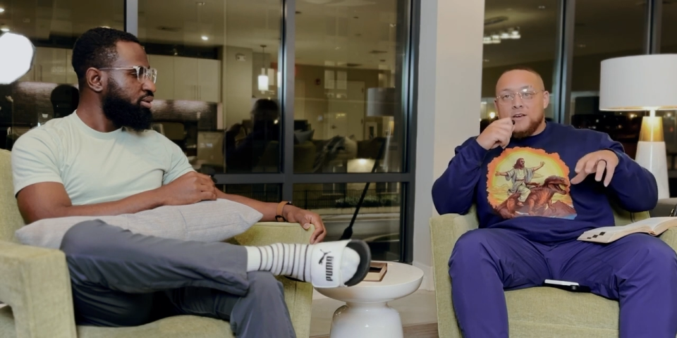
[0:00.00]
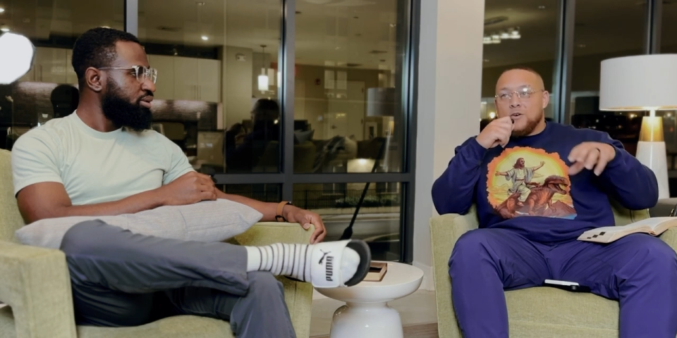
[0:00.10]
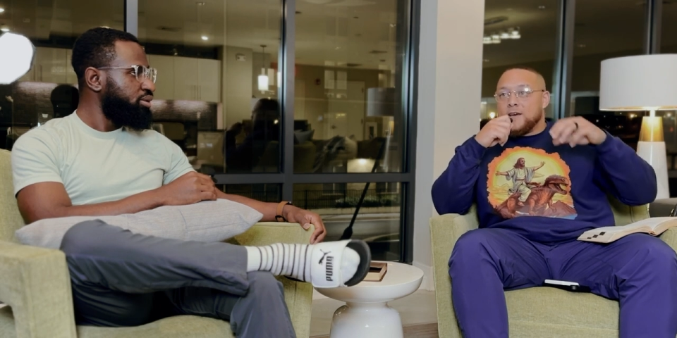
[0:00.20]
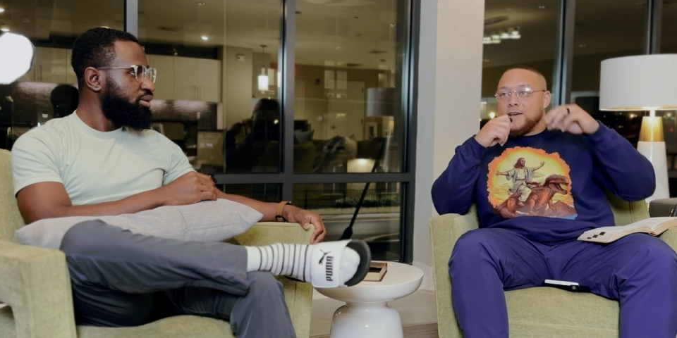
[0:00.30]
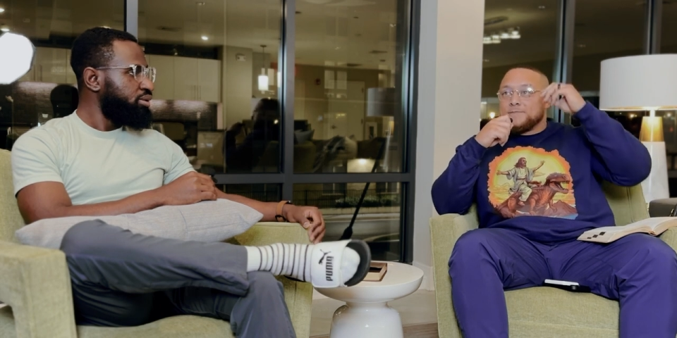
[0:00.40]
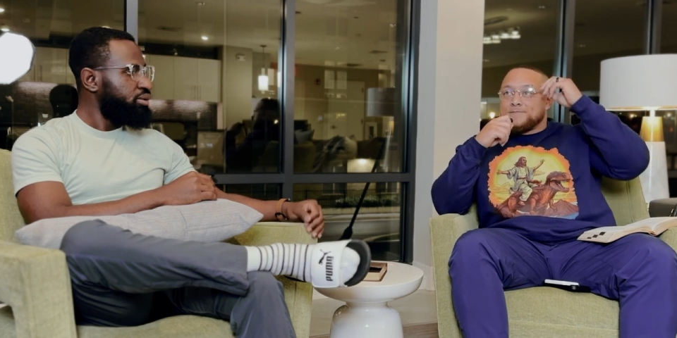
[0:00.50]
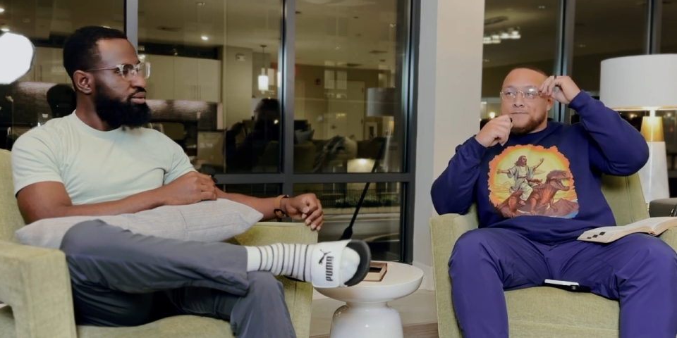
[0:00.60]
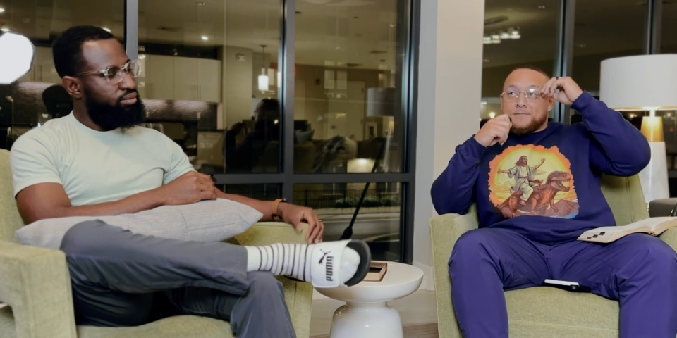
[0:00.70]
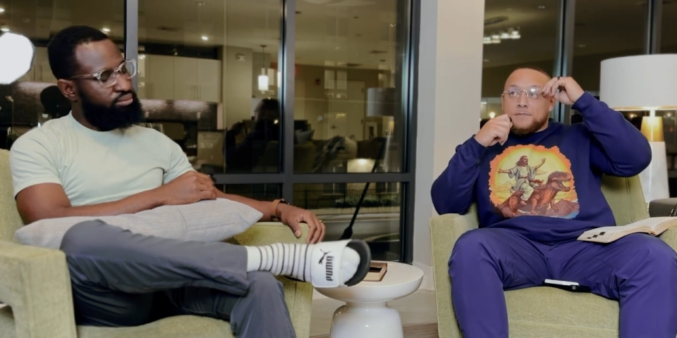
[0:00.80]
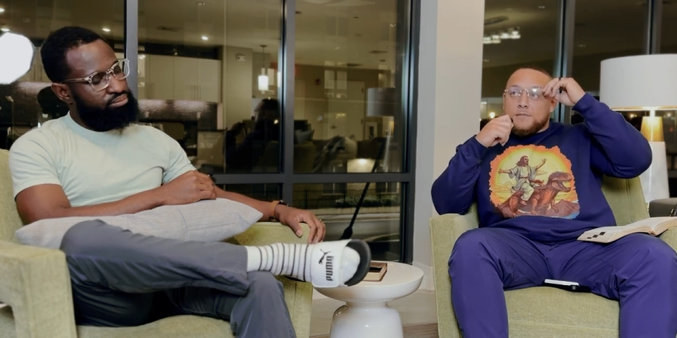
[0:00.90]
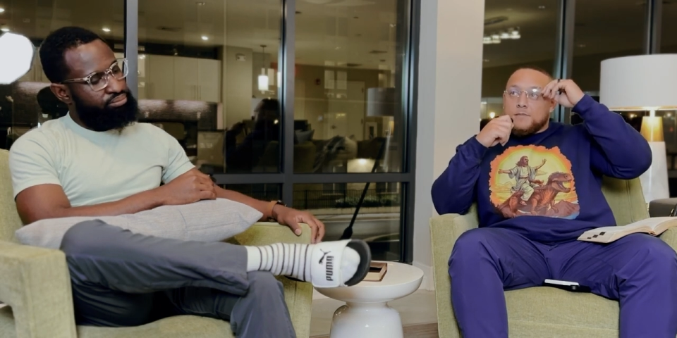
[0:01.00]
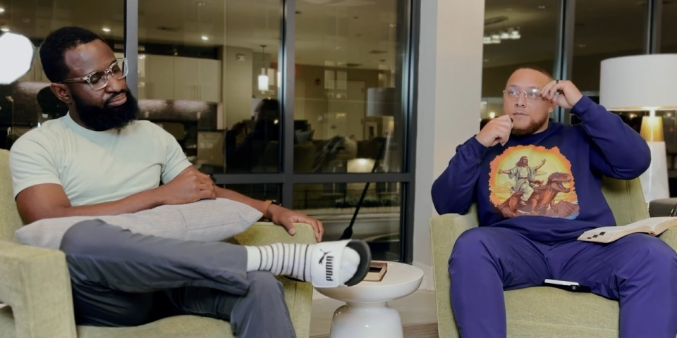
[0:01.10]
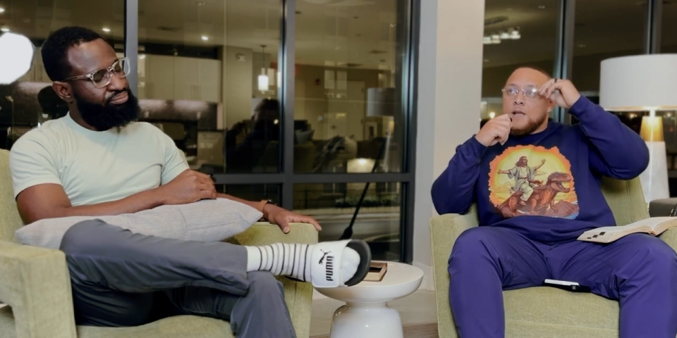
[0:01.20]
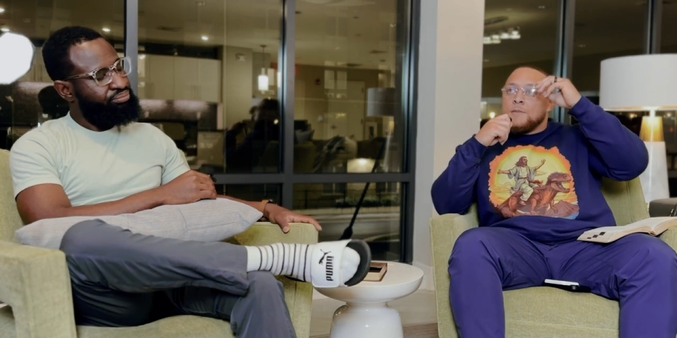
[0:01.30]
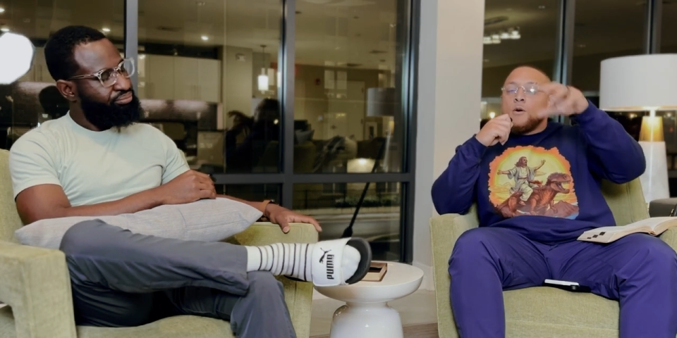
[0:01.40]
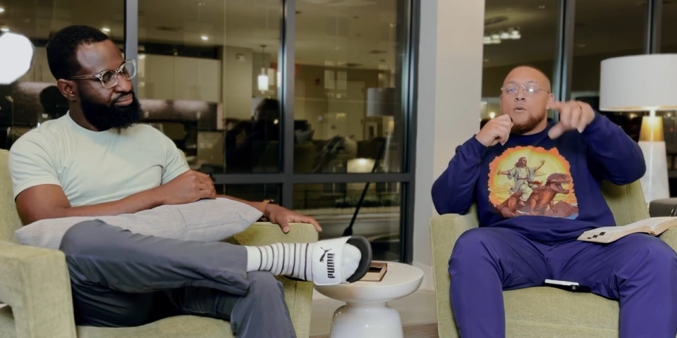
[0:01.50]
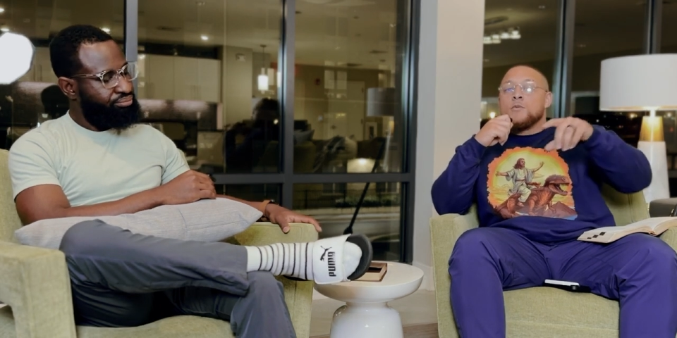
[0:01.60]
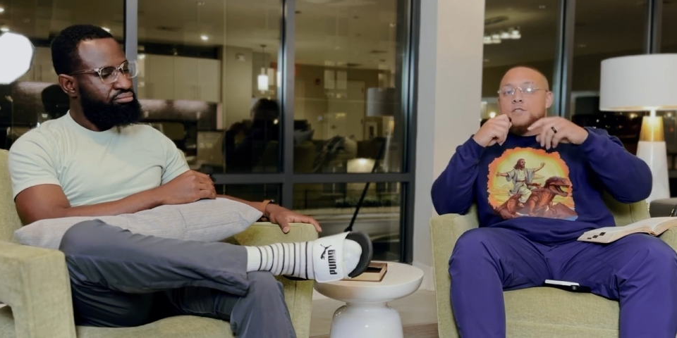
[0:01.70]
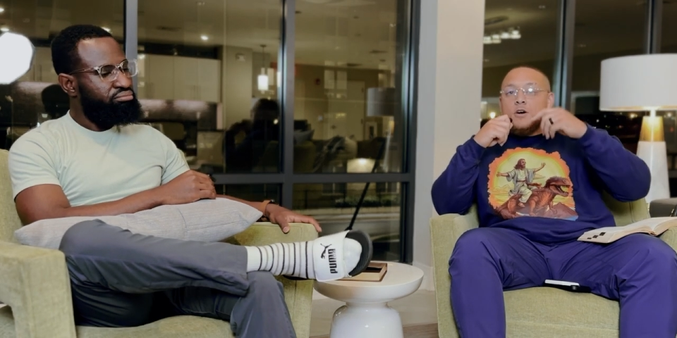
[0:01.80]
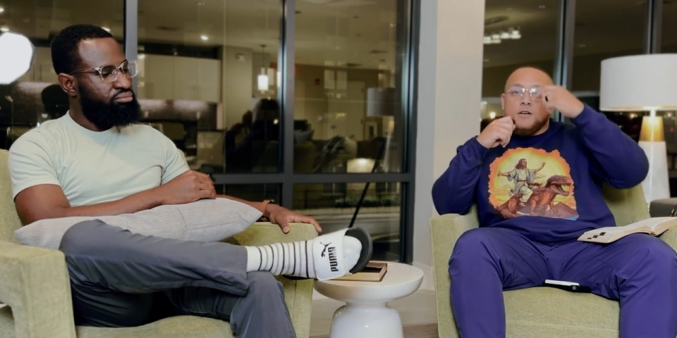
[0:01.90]
Speaker 1: okay mm. but what
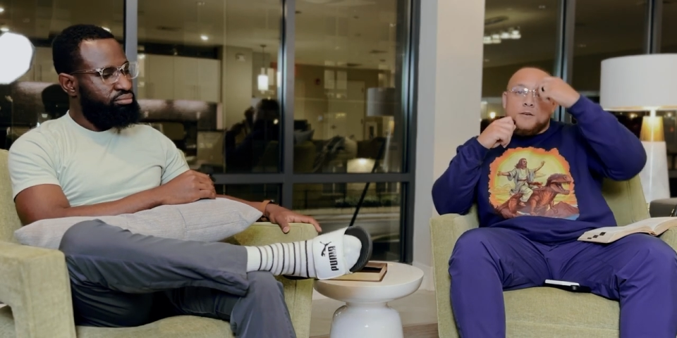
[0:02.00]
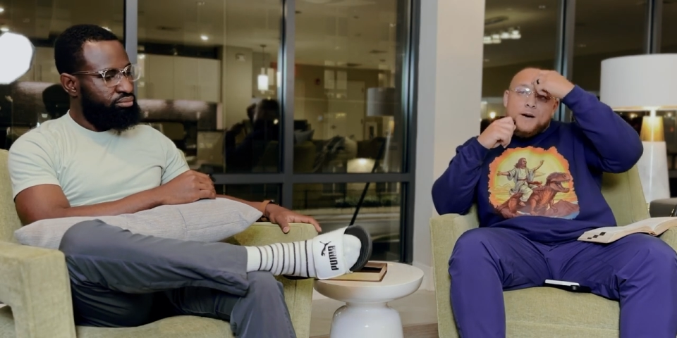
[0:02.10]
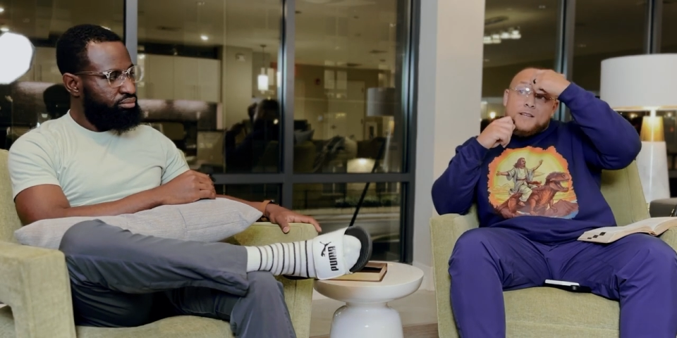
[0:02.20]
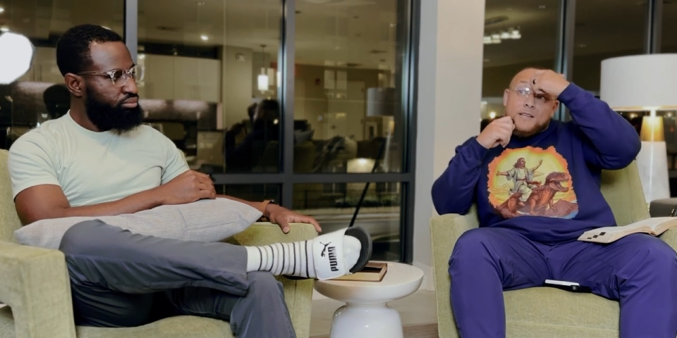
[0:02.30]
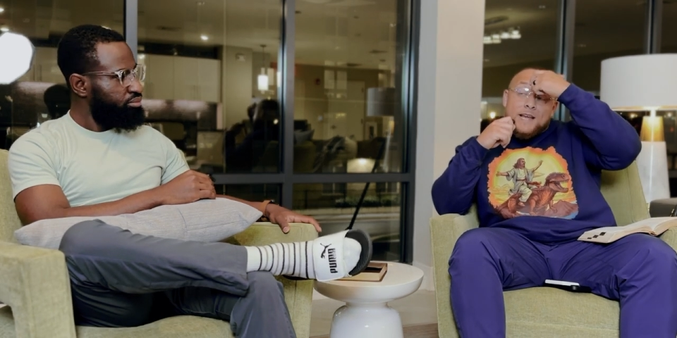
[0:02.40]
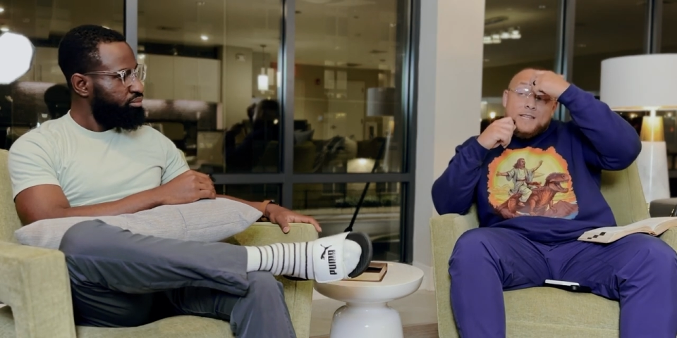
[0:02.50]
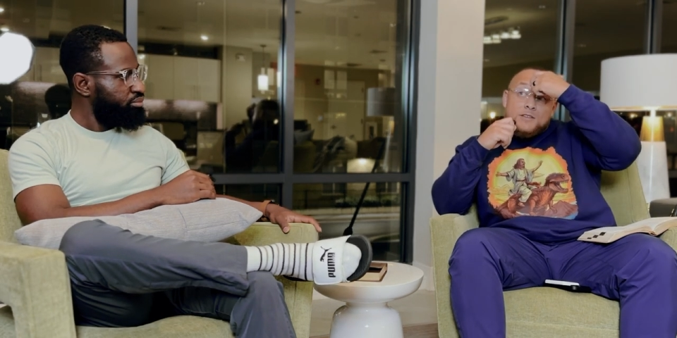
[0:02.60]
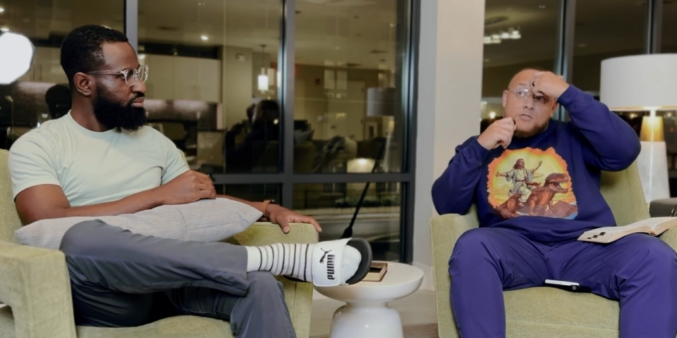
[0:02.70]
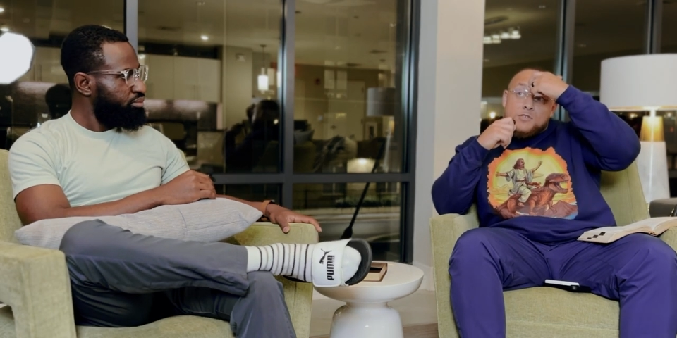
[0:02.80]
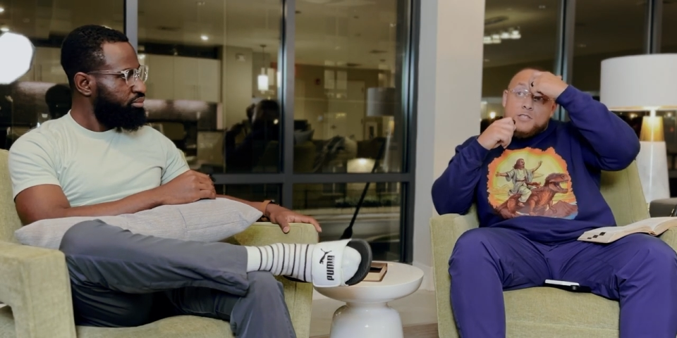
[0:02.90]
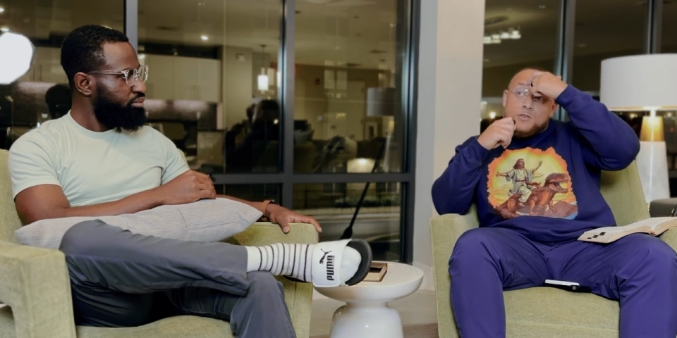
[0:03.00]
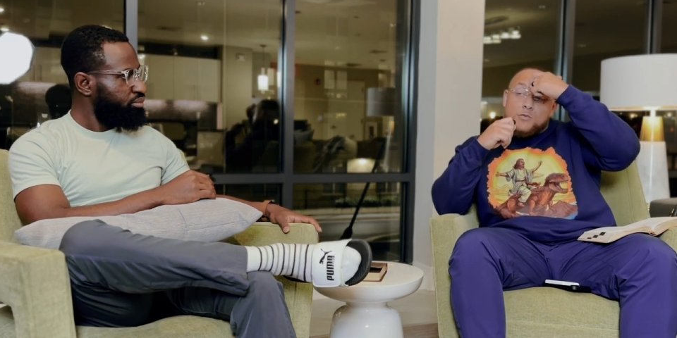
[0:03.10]
we're talking about an ideal christian